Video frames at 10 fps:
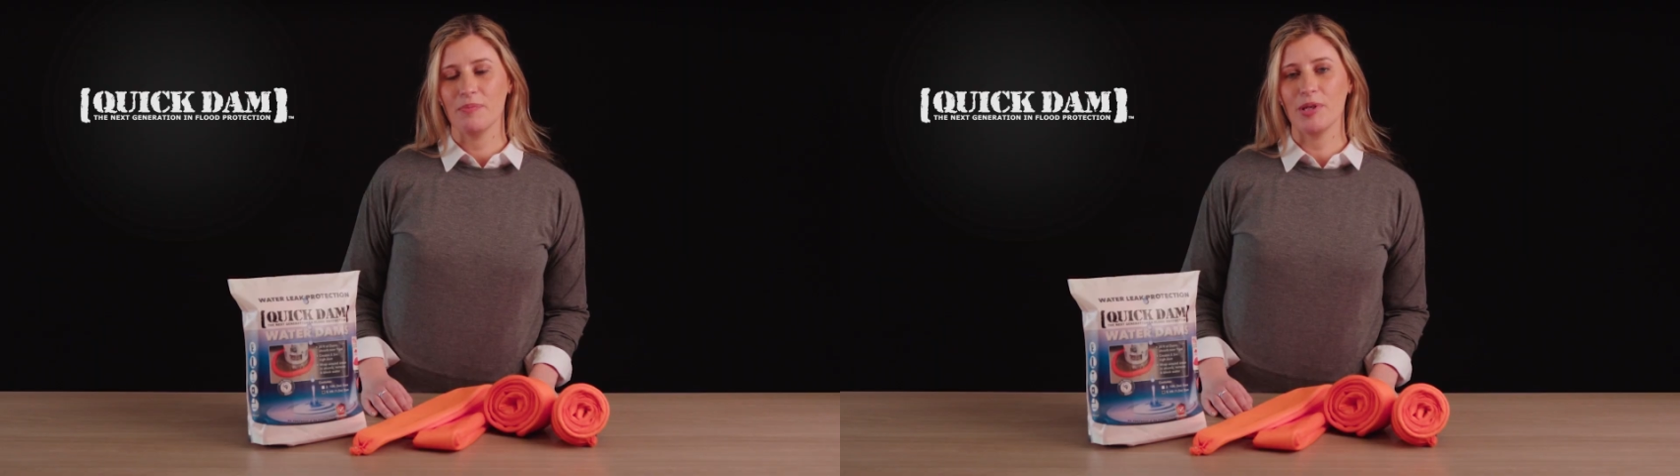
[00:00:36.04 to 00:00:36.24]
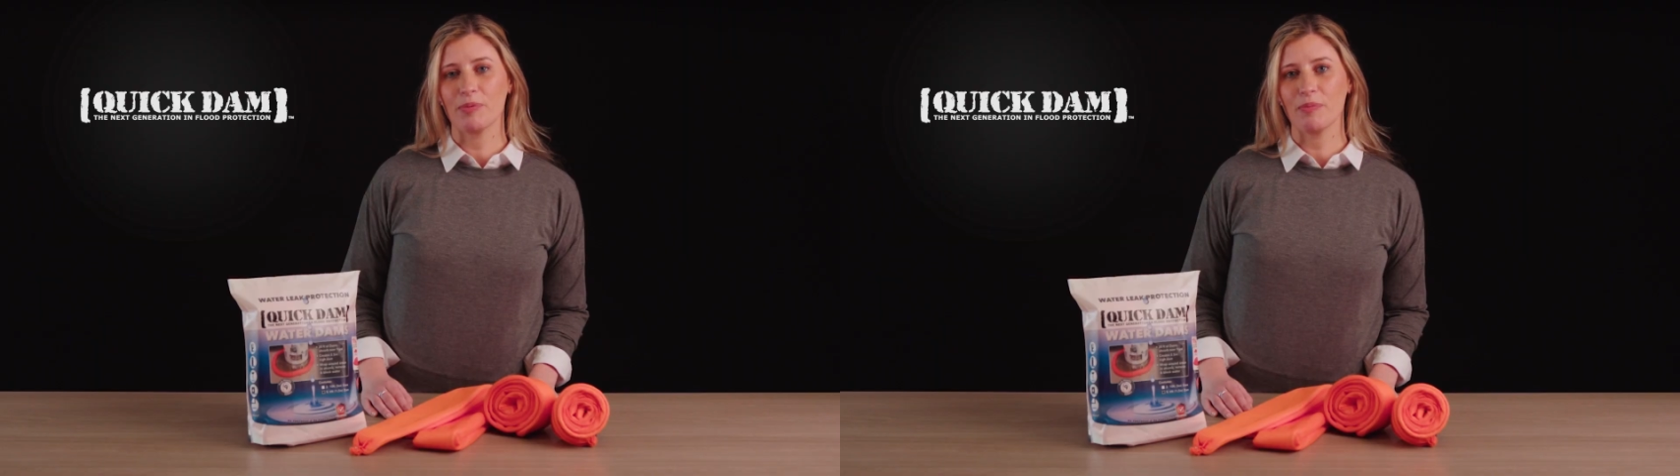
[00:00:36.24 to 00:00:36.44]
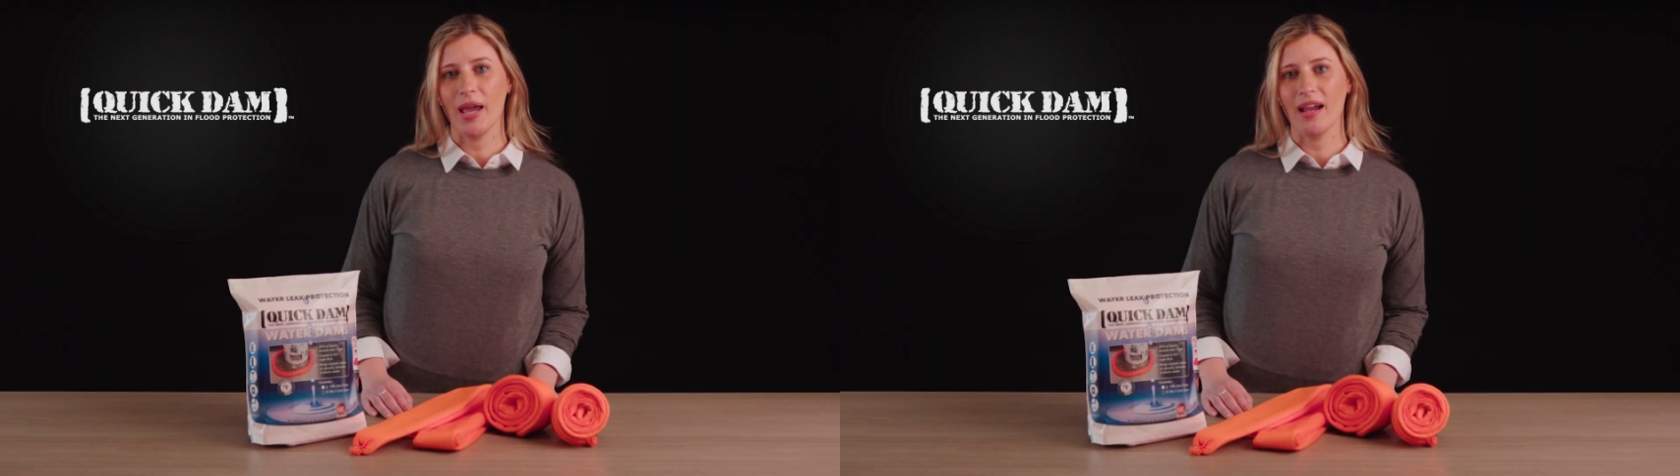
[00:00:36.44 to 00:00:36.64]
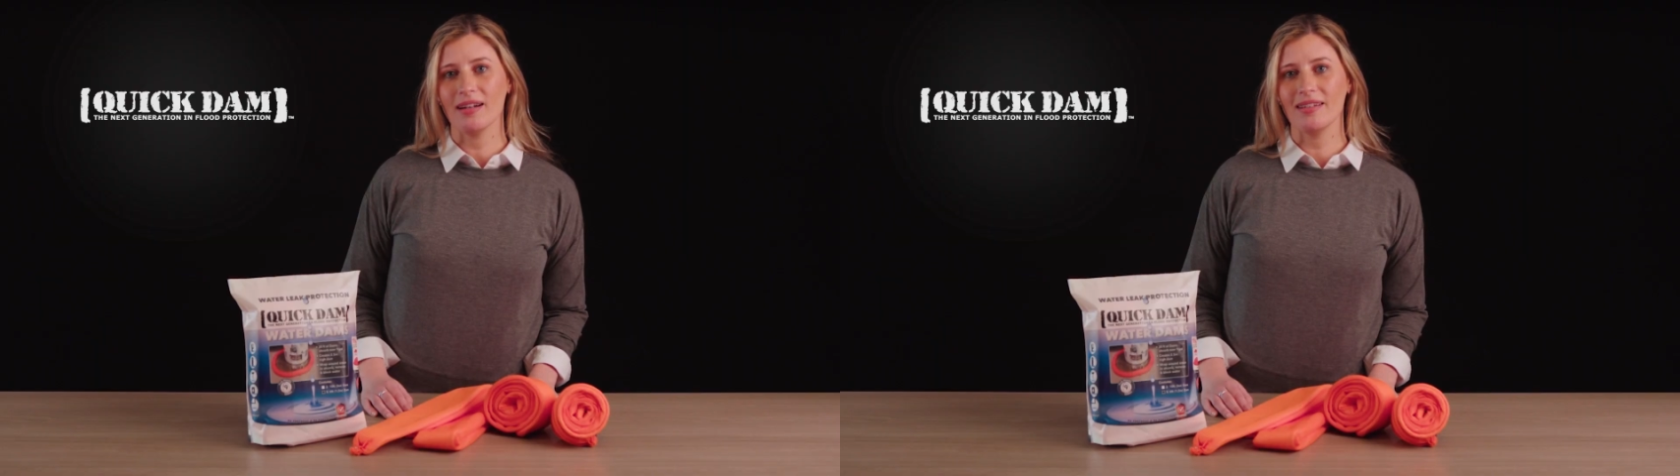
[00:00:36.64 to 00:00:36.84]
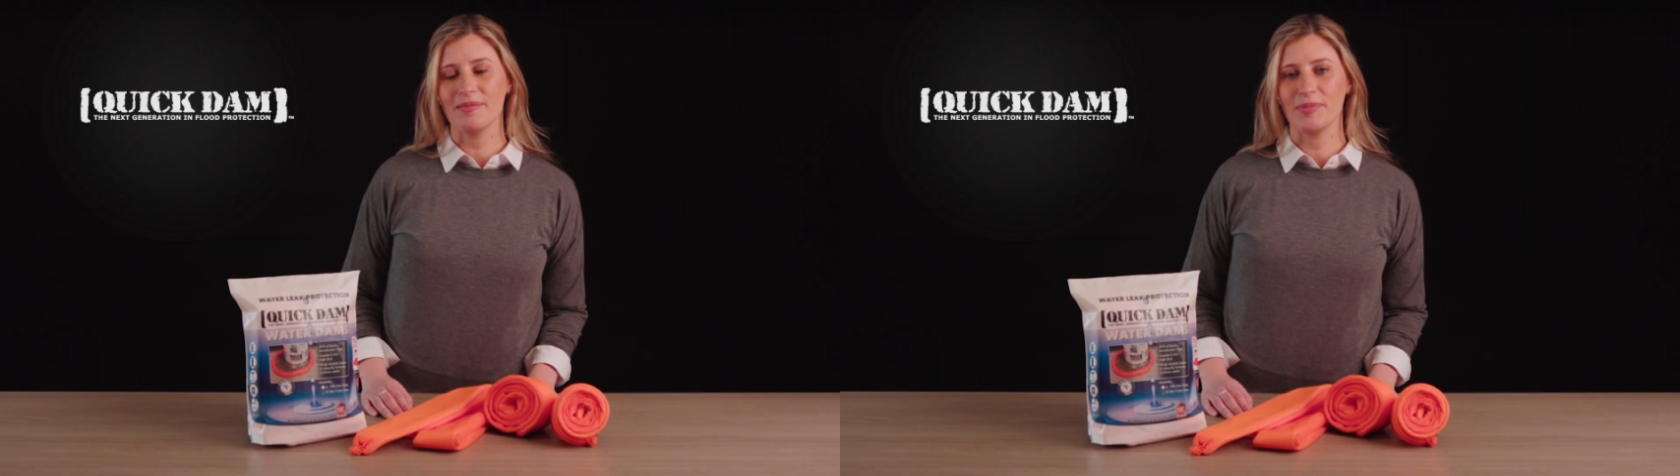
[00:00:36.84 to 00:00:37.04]
Be
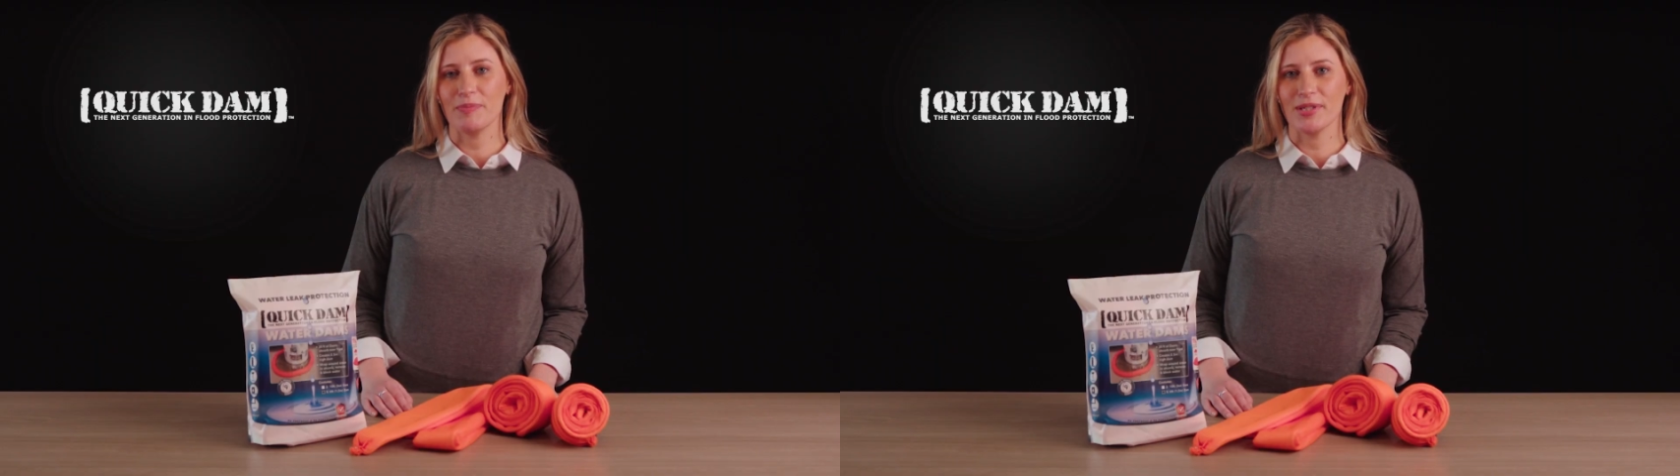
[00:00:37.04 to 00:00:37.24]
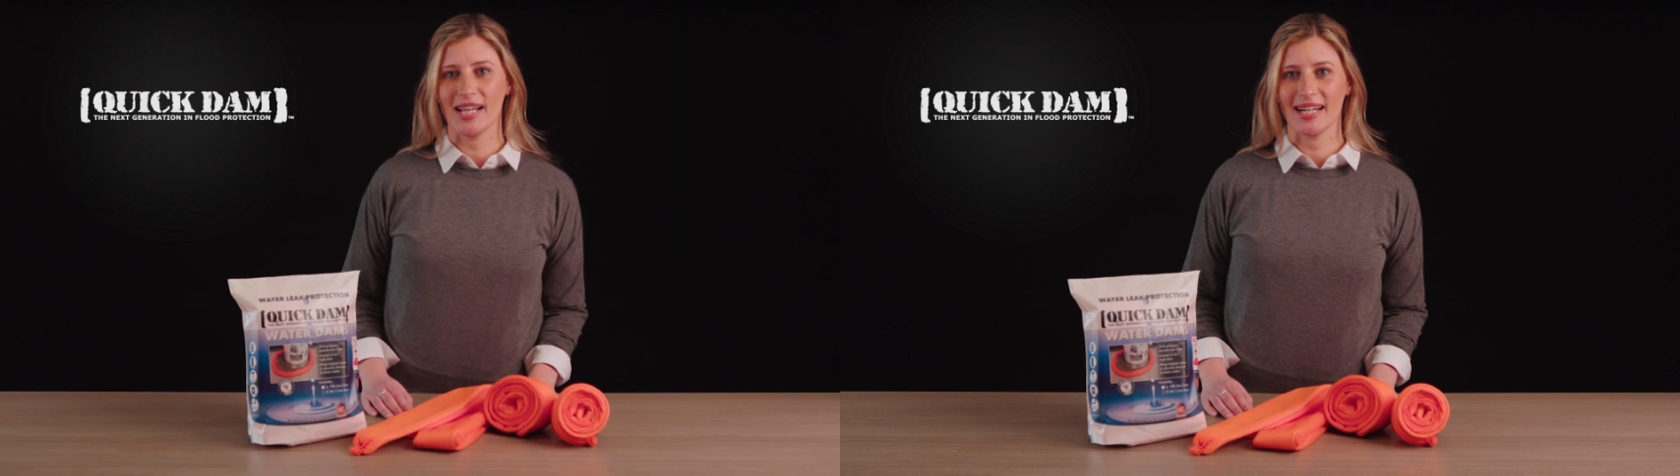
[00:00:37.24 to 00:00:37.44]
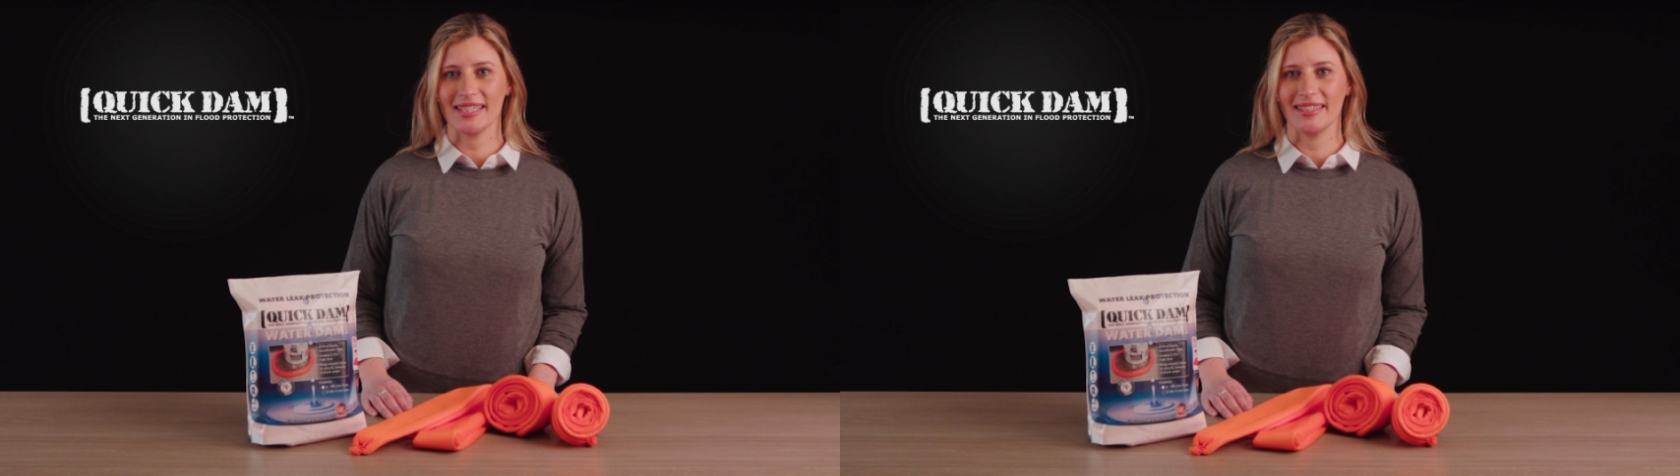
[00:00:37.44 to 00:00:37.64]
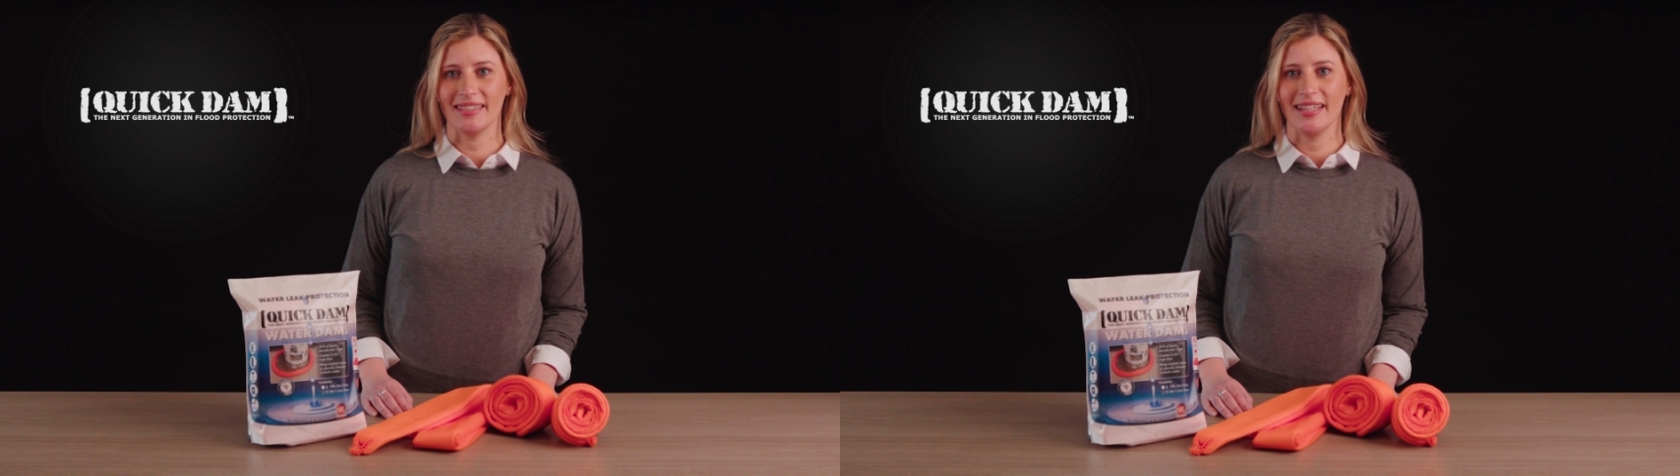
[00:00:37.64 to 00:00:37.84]
prepared, be protected,